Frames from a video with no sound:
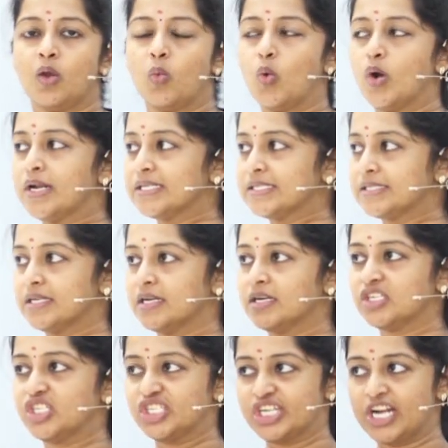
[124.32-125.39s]
What is
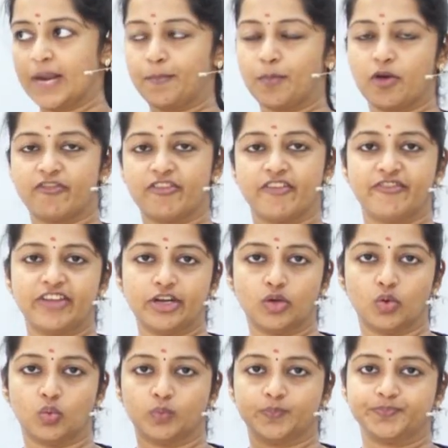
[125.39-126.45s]
the shape of a
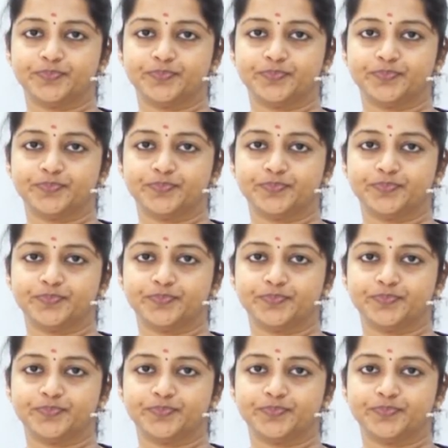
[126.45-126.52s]
window?